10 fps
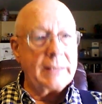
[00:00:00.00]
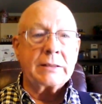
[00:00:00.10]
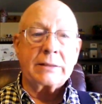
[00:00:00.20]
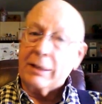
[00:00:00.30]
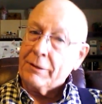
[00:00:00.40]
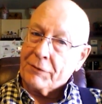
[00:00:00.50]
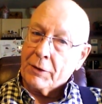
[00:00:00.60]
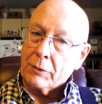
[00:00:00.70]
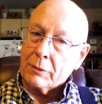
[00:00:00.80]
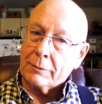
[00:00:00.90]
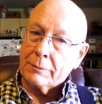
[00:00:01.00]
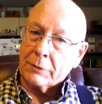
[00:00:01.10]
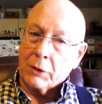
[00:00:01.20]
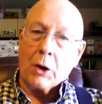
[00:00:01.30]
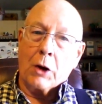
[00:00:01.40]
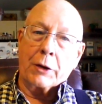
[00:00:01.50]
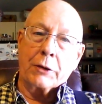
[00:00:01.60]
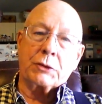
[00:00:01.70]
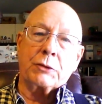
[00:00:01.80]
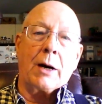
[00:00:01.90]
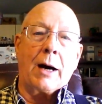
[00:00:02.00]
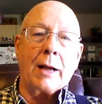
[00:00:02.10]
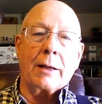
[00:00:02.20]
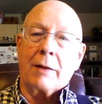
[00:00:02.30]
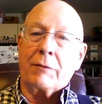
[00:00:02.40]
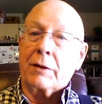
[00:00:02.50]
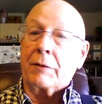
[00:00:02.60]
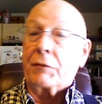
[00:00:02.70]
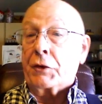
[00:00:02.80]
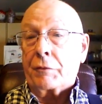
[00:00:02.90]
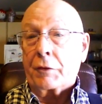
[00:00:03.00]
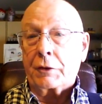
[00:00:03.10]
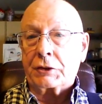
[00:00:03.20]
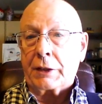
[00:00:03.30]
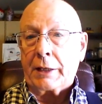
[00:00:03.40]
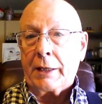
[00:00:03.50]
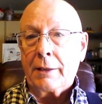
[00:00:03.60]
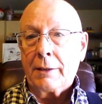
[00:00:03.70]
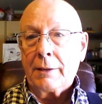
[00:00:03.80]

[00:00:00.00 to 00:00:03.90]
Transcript: City folk, long used to a high level of diversity,